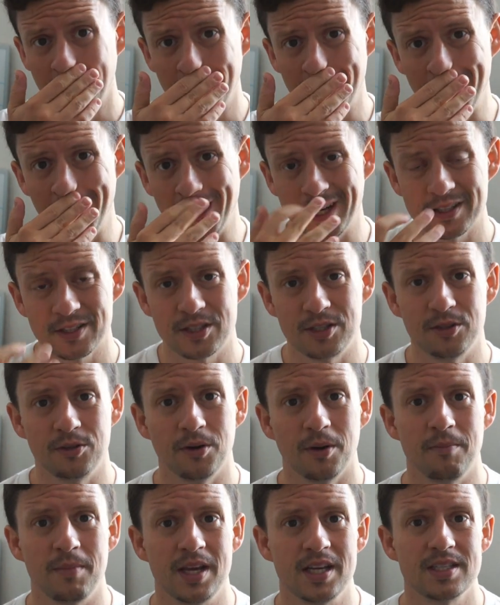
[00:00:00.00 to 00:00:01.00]
not too
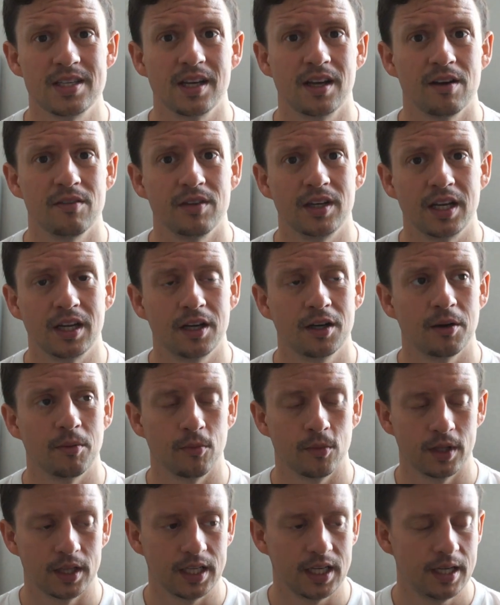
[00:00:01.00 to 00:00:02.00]
amazing of an income
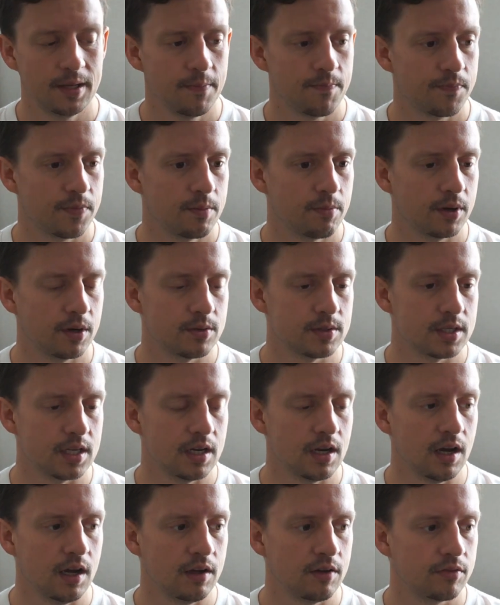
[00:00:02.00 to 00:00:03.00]
really, but it was
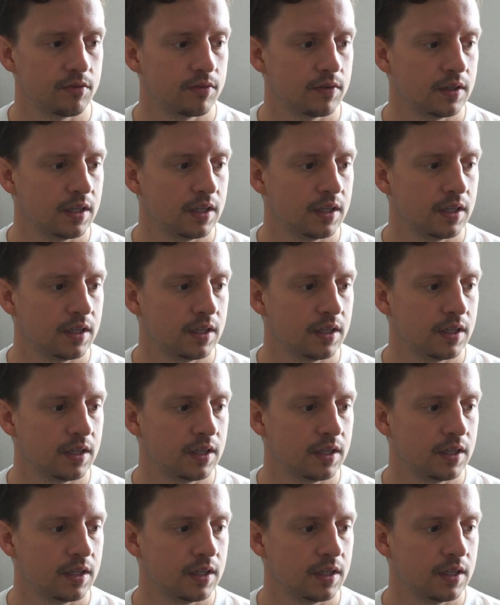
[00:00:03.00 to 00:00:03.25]
enough.